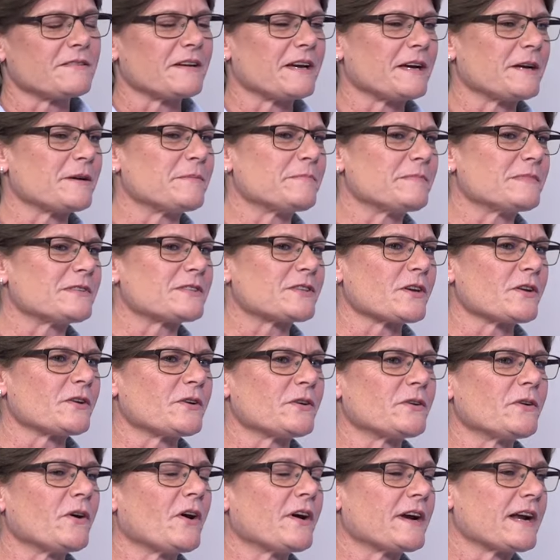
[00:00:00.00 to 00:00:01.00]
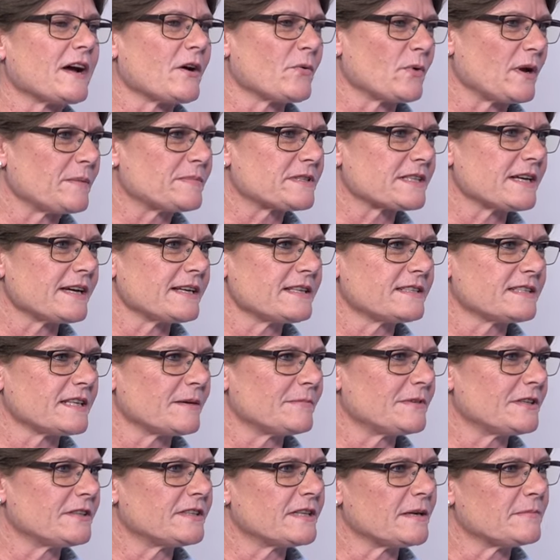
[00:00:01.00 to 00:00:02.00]
So on our website,
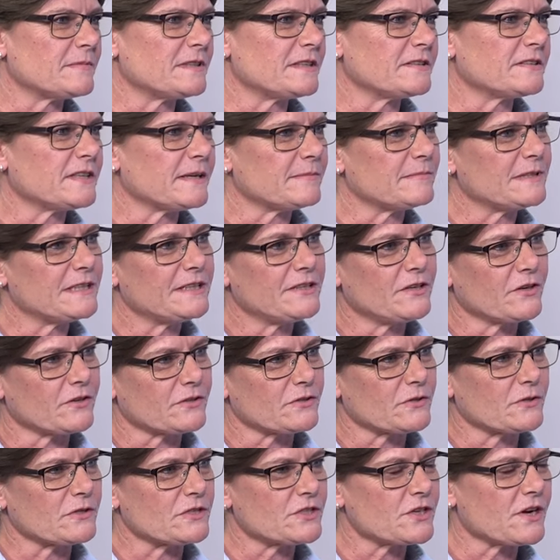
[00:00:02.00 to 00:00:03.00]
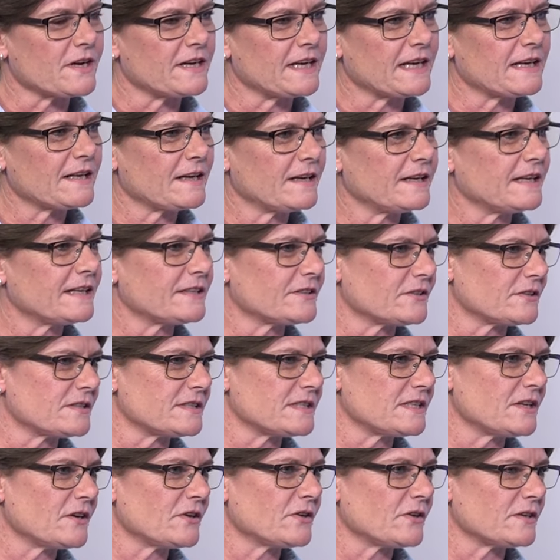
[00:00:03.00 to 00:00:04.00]

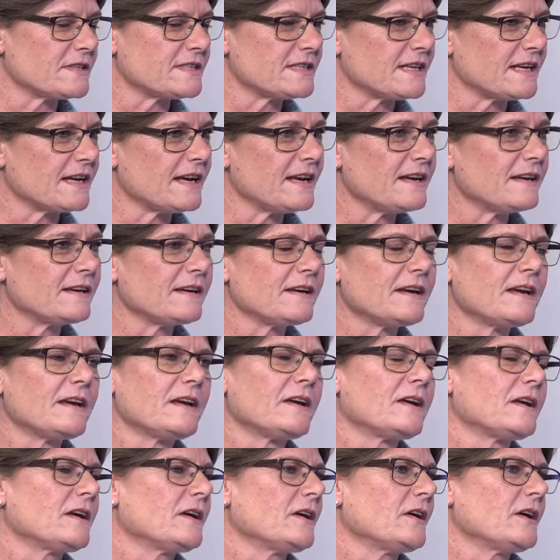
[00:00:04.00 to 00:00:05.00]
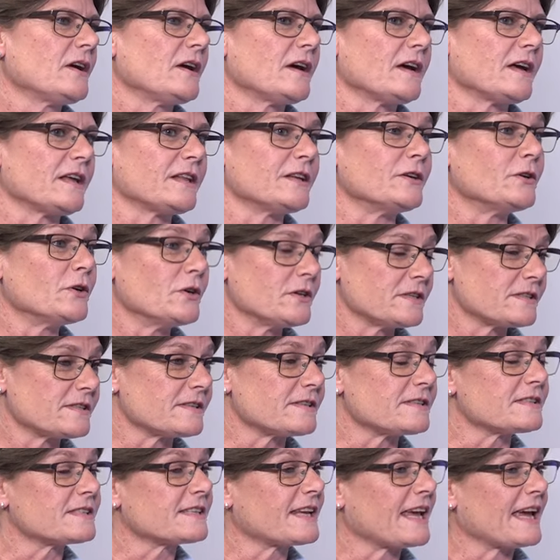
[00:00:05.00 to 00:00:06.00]
www.unjaniclinic.co.za,
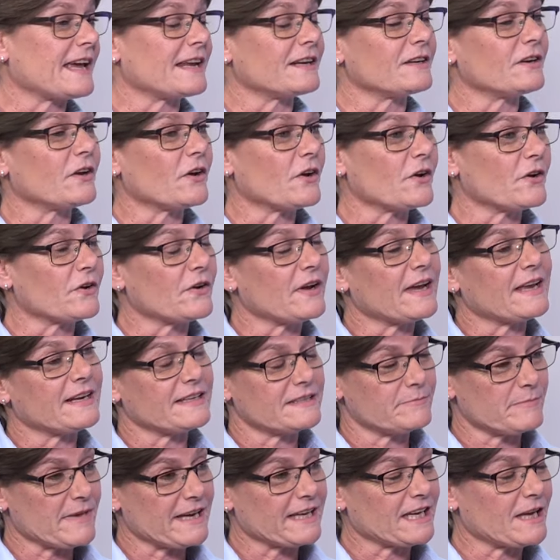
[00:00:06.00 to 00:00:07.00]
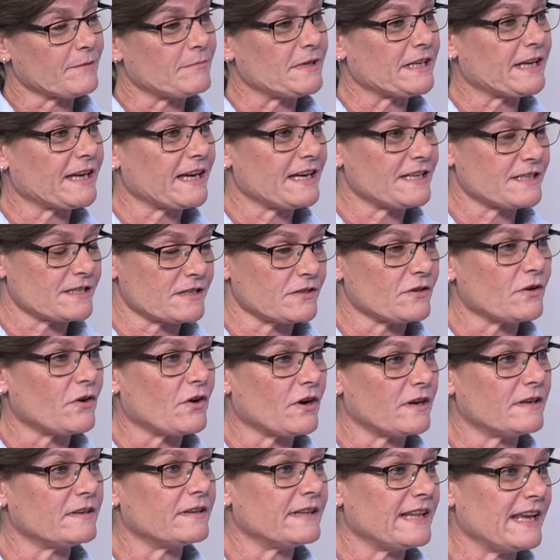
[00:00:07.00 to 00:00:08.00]
nurses can go and make application
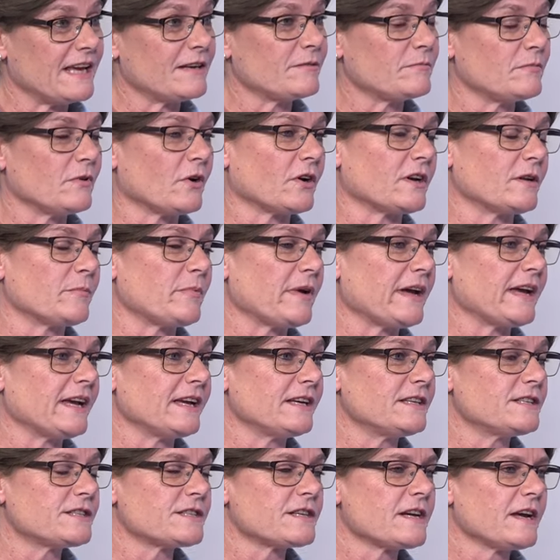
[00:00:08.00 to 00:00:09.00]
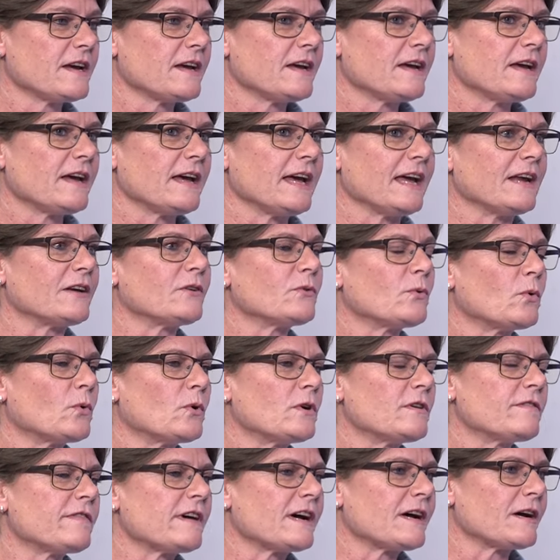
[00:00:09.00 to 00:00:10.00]
on the page. And
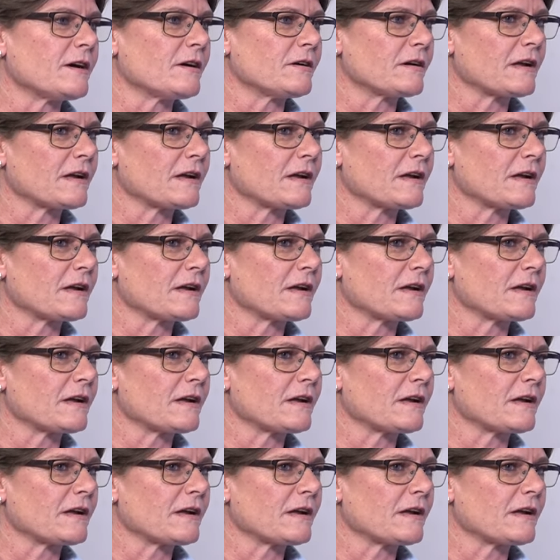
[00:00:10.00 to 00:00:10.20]
all of our